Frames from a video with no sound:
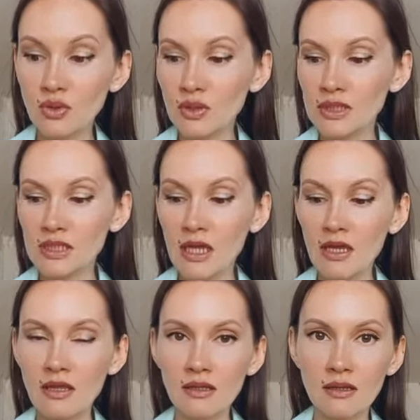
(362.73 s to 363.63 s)
not say
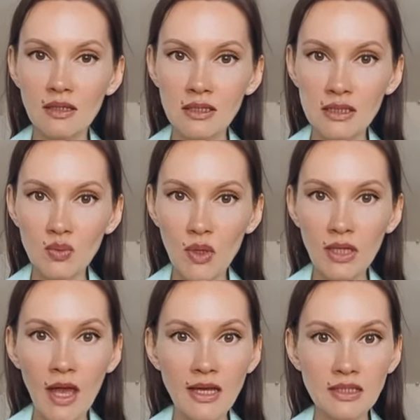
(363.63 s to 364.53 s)
that this one
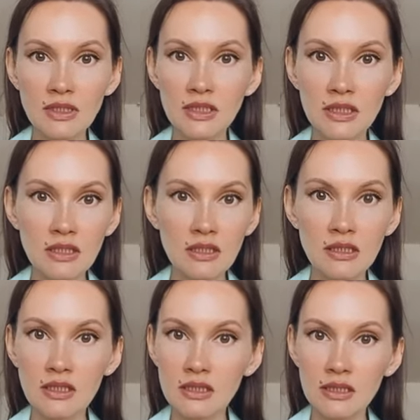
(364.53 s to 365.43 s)
has tea
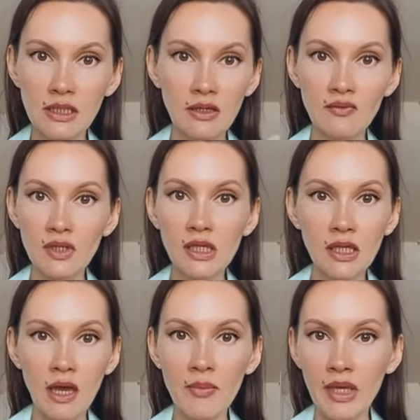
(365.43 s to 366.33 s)
that is like really
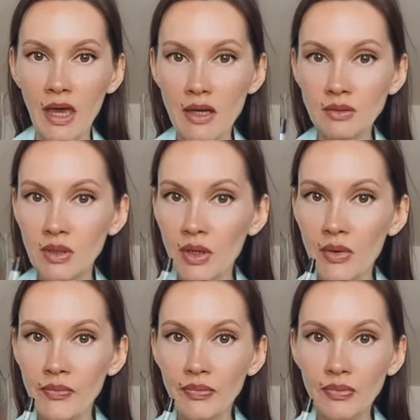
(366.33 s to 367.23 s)
coming out
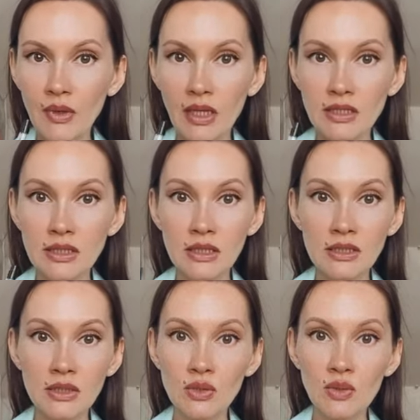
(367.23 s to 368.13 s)
and is
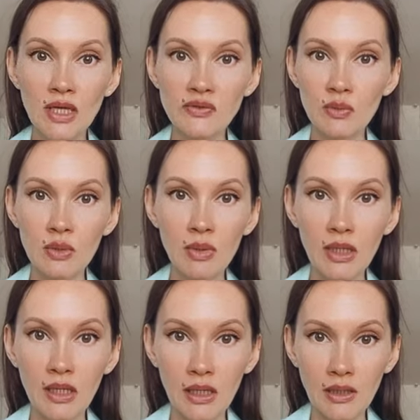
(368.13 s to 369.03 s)
easy to guess from the
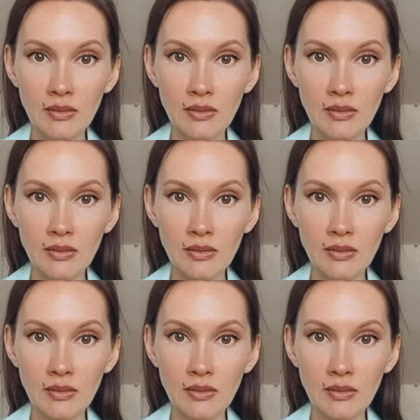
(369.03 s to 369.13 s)
beginning.